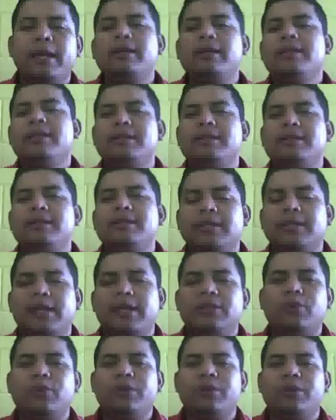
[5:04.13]
case we're going to
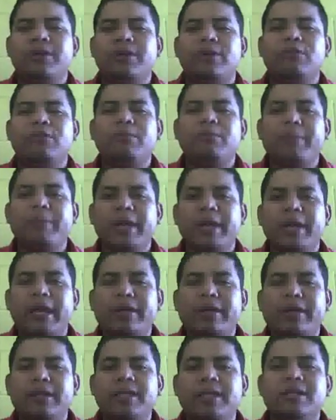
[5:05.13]
compare
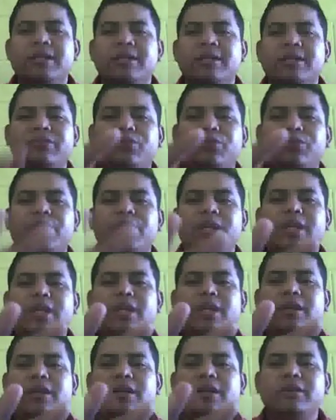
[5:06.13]
three
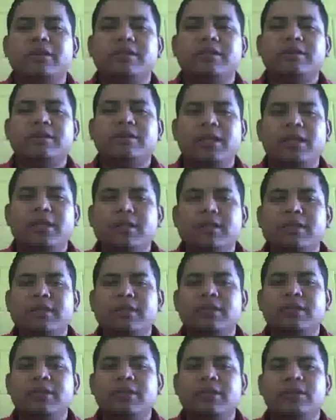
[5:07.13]
things
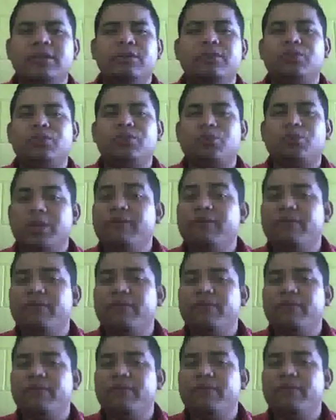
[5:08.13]
or three very
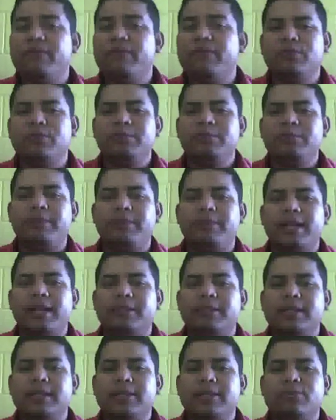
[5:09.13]
famous places,
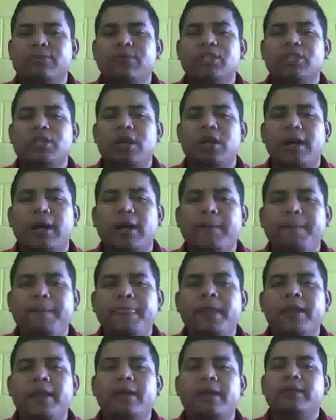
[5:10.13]
which are
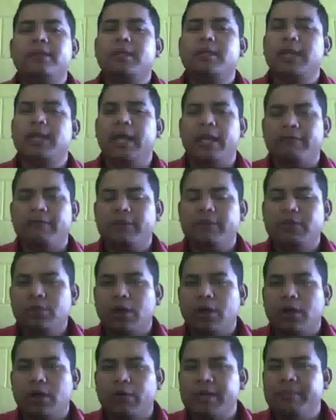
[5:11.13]
the Eiffel Tower in
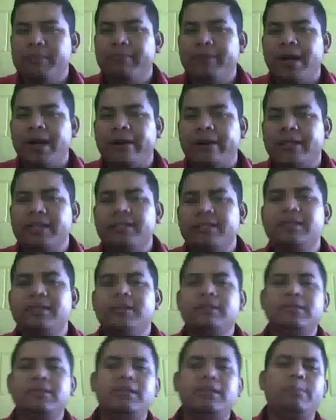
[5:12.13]
Paris, the
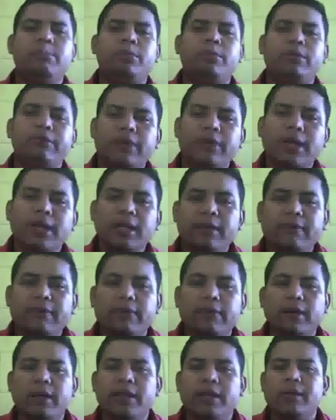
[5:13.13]
Burj Khalifa
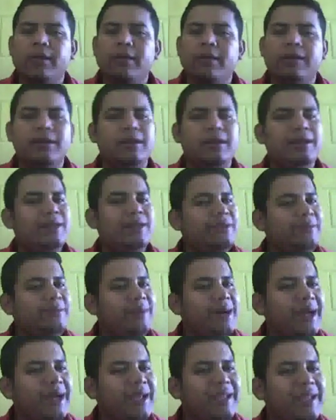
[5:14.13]
in Dubai,
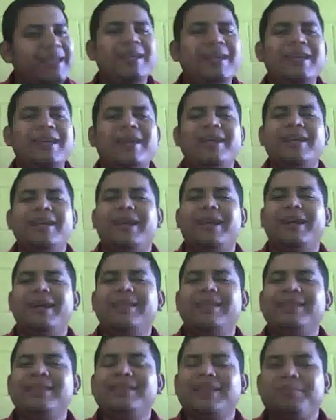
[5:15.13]
and the
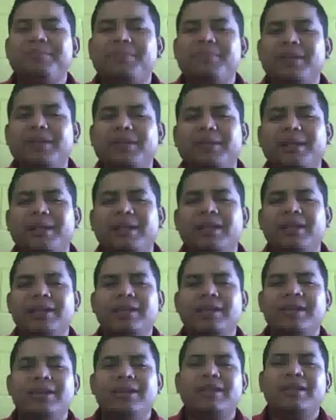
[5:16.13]
Big Ben
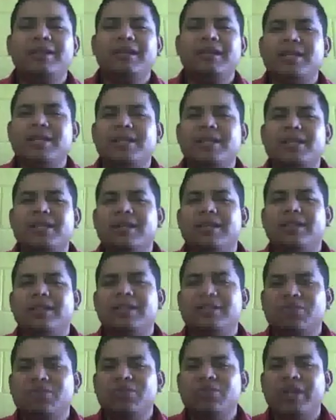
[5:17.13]
in the
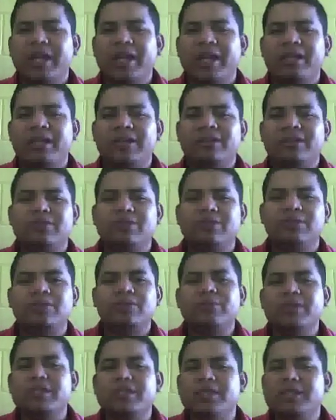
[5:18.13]
UK. So which is the
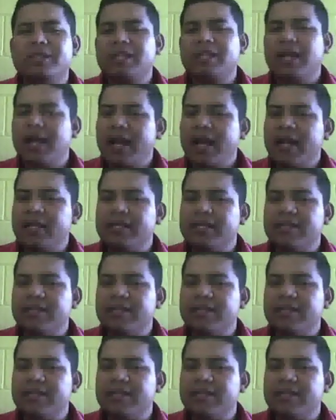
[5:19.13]
highest?